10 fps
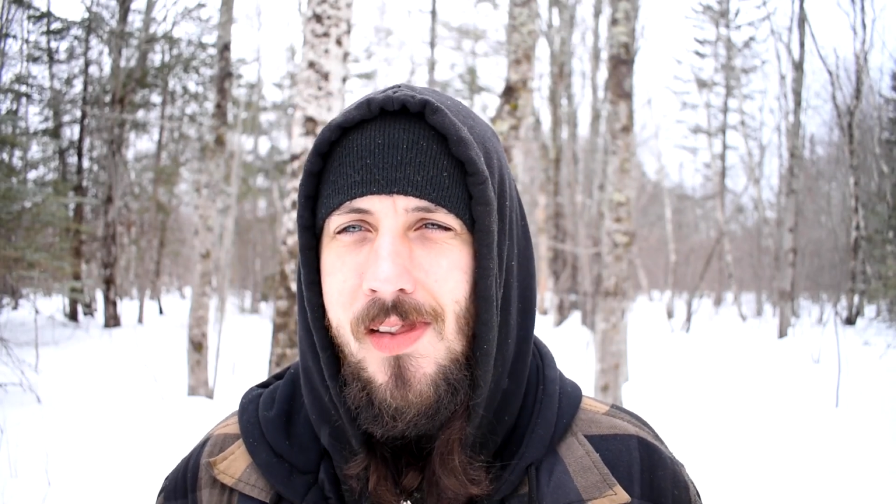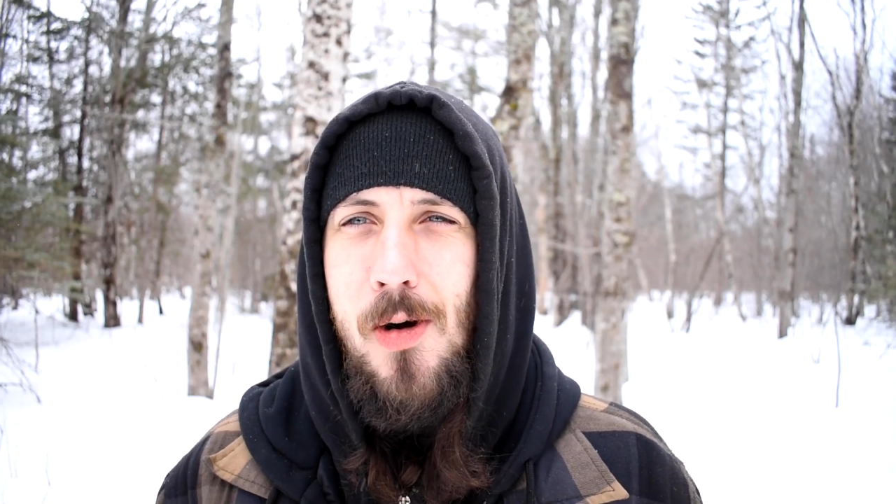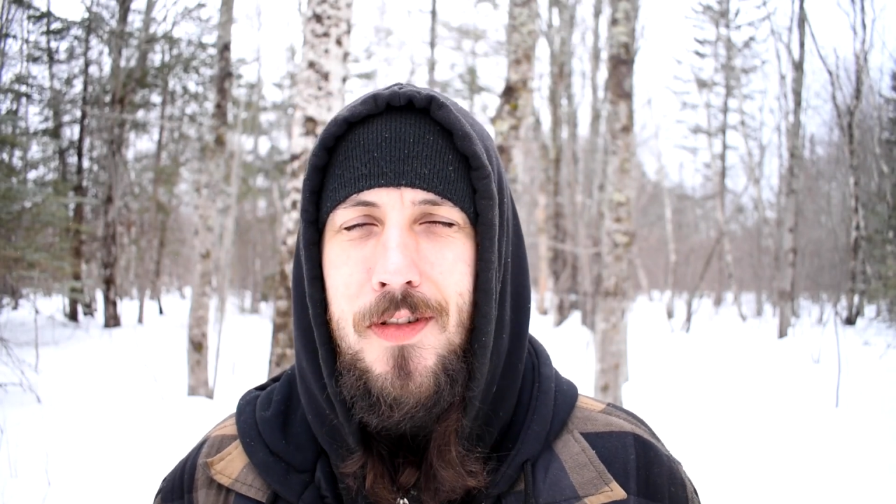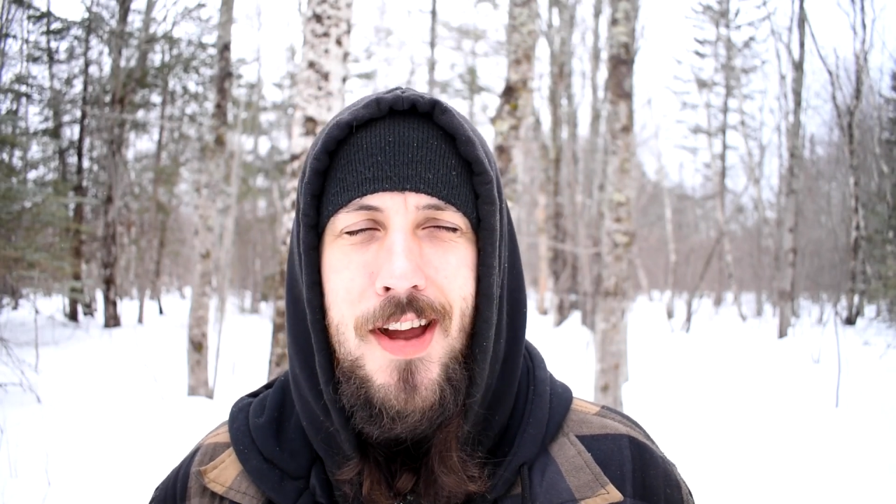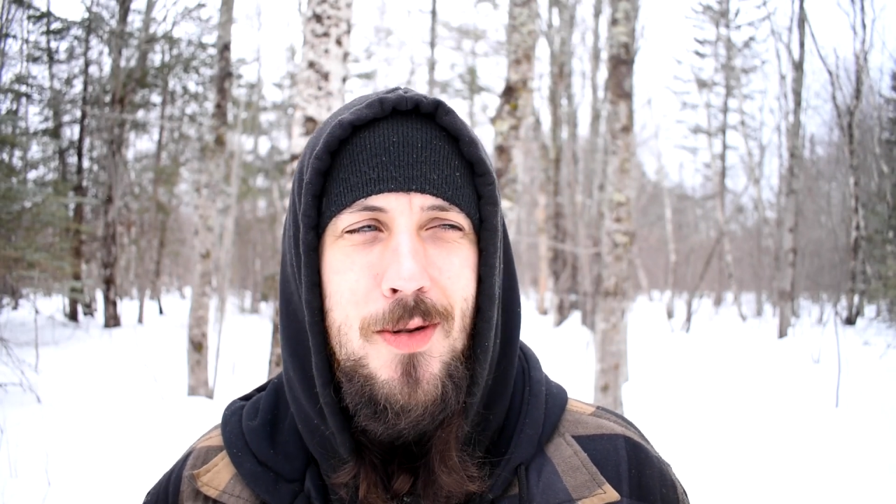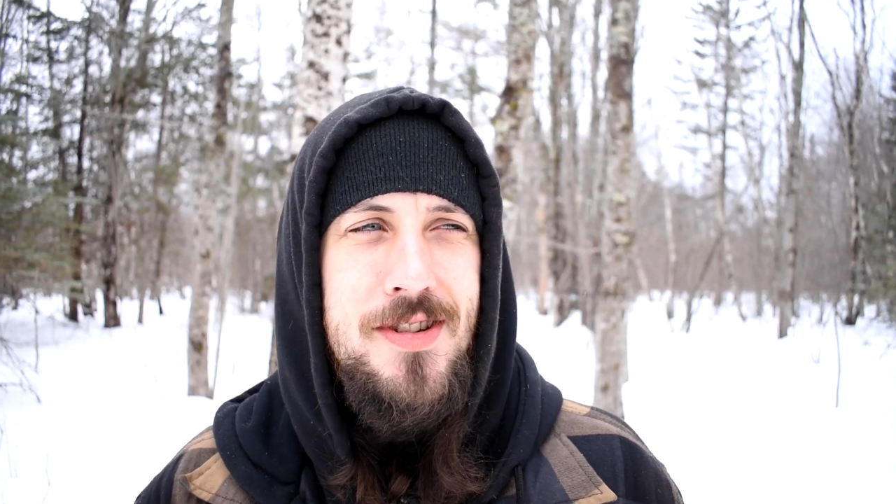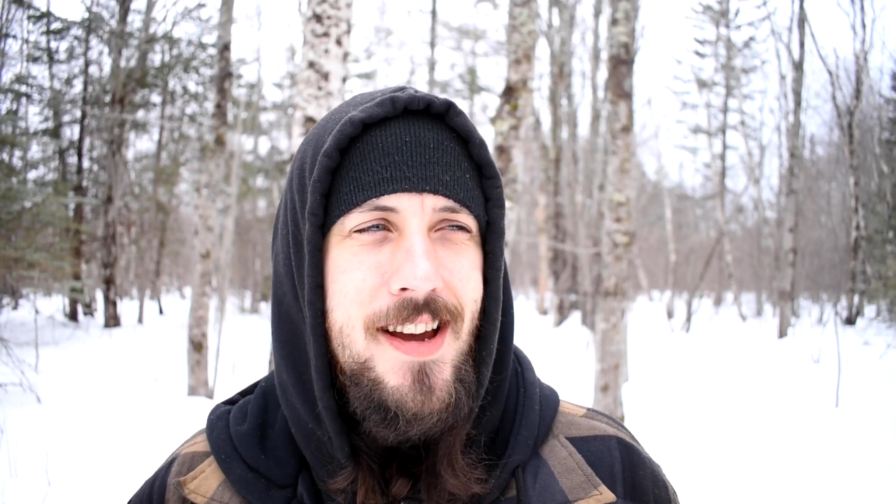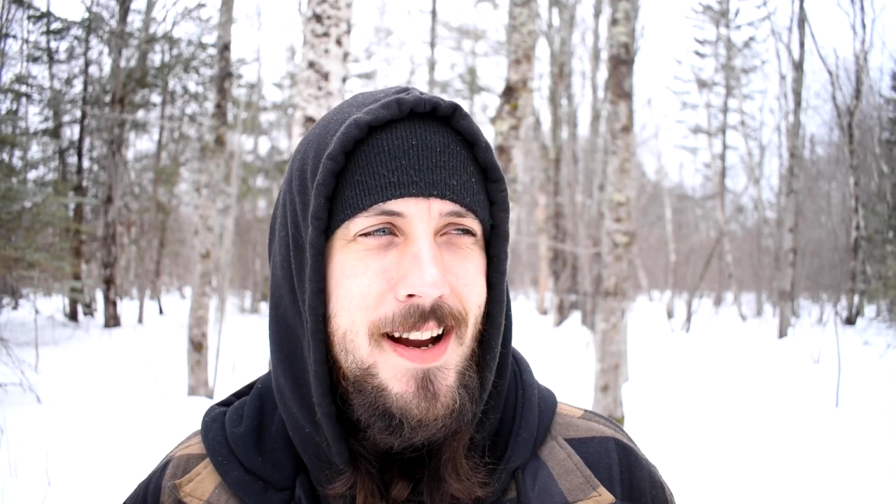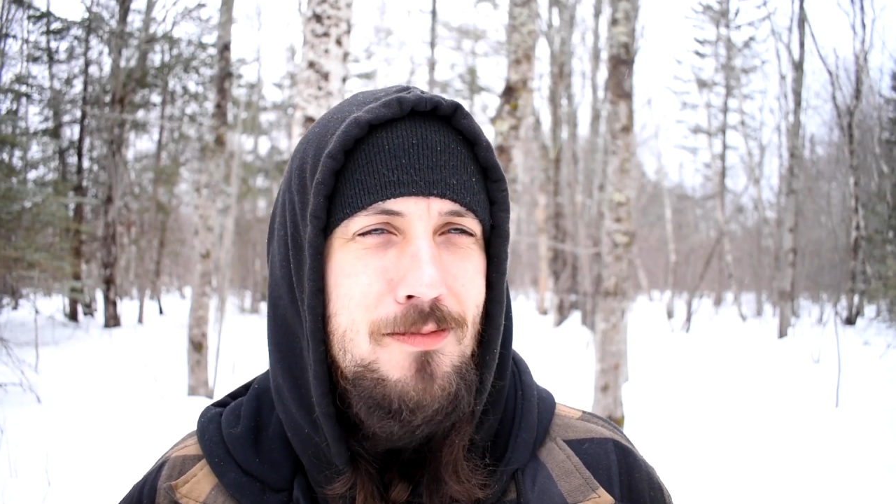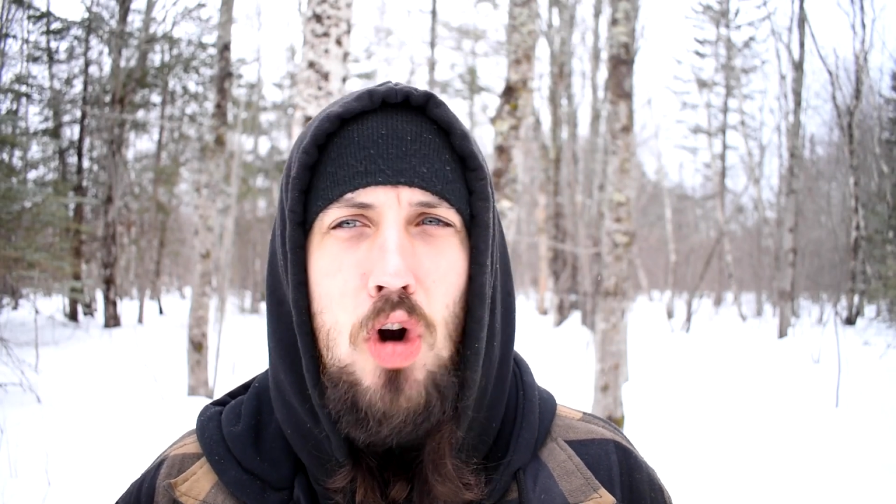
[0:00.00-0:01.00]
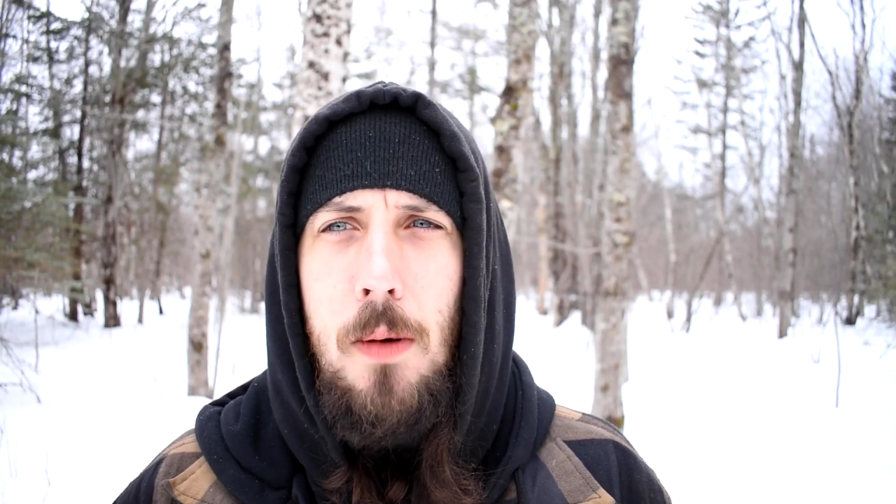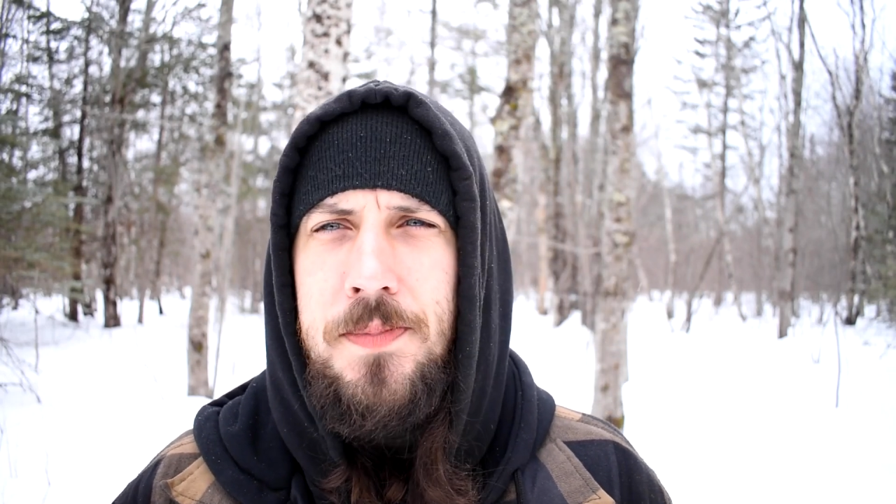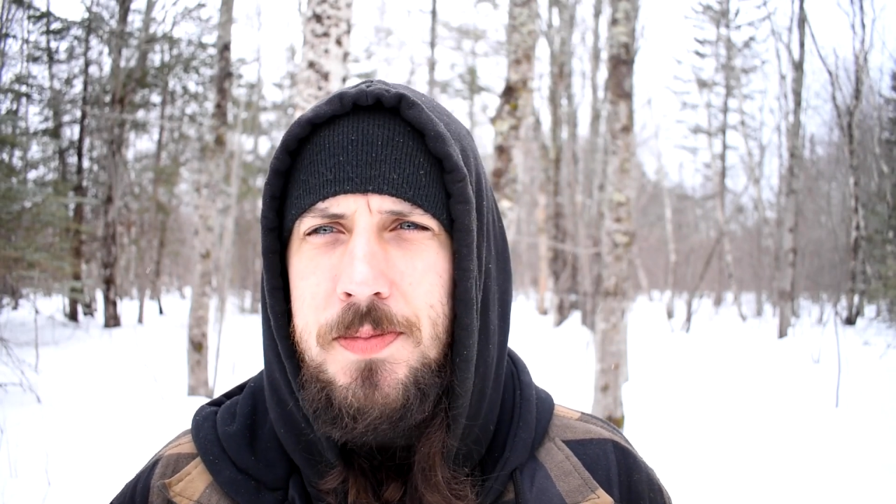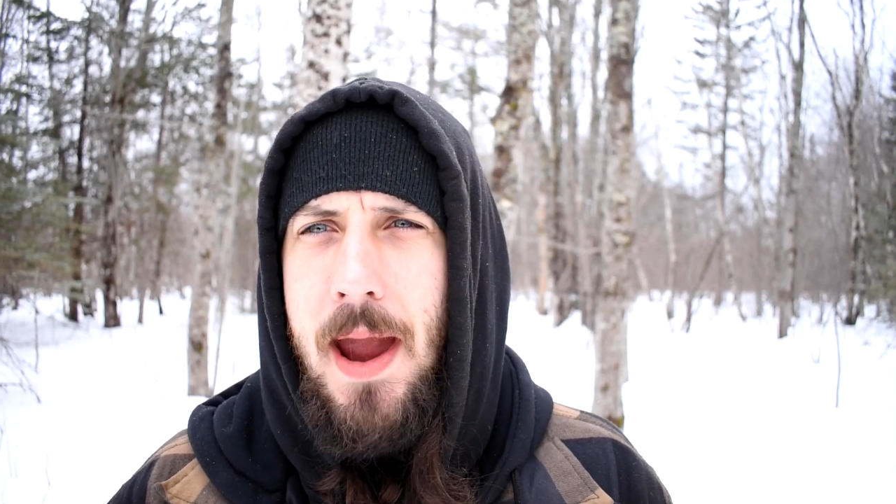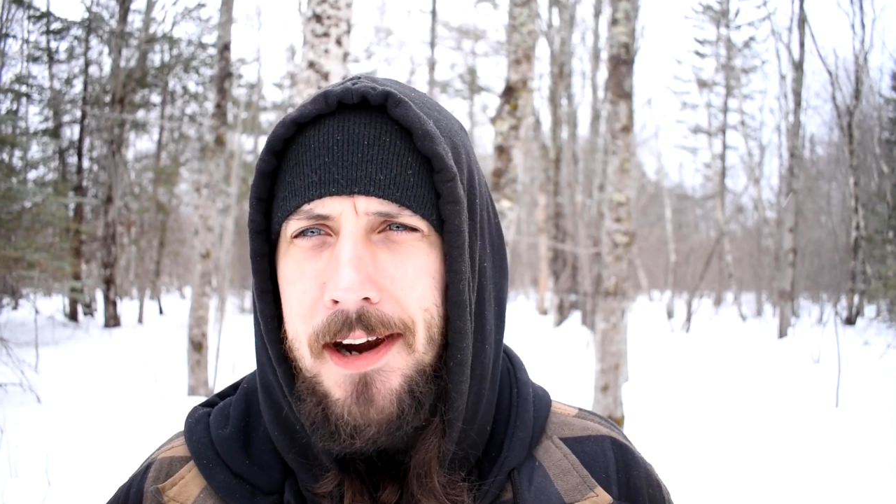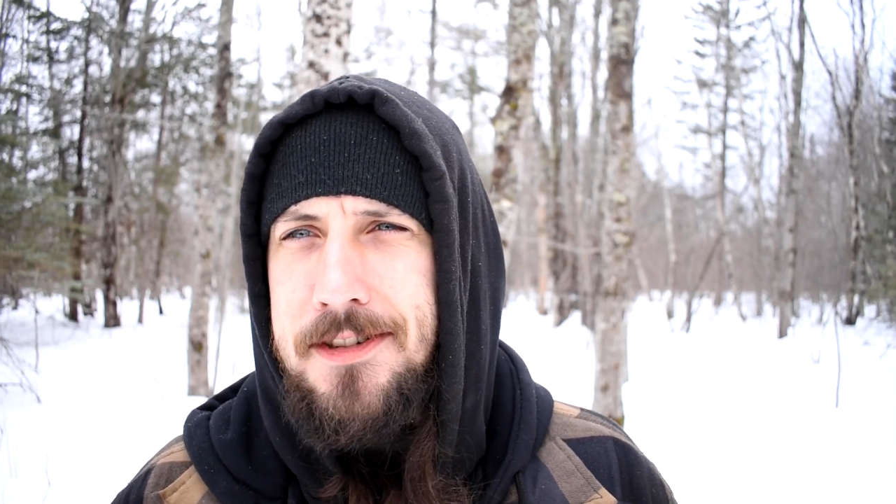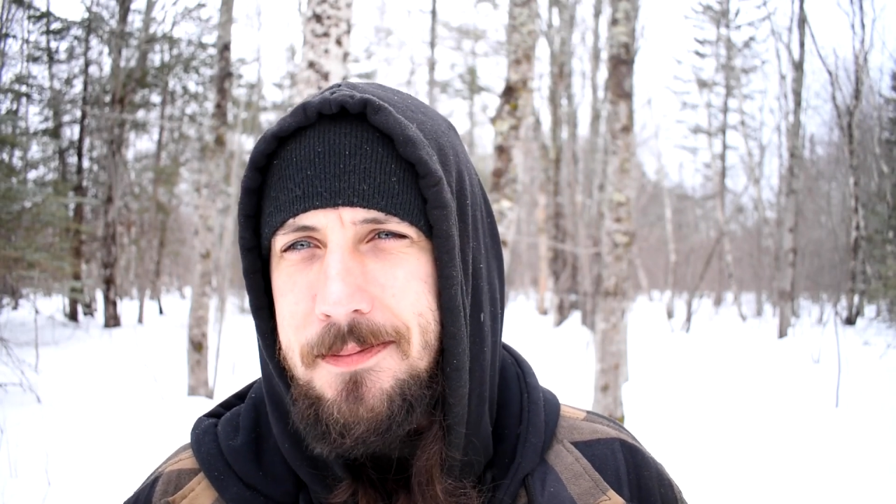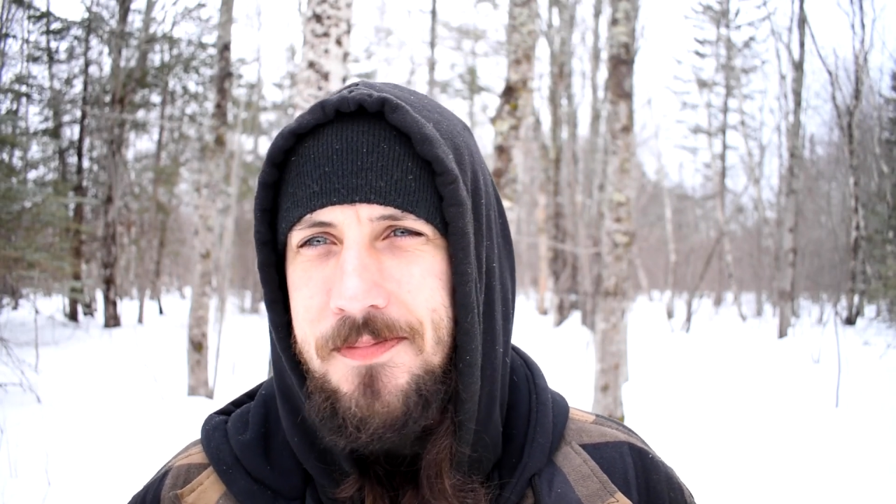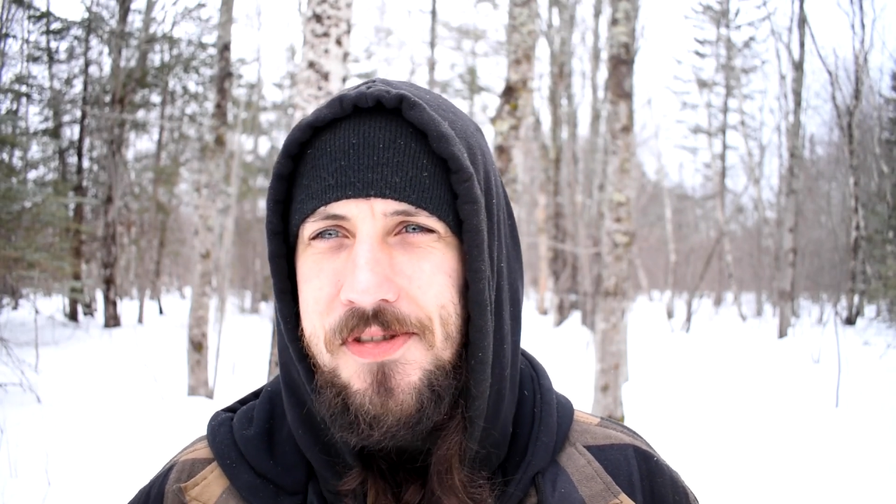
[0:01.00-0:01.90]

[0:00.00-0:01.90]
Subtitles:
over there would say. Gobsmacked.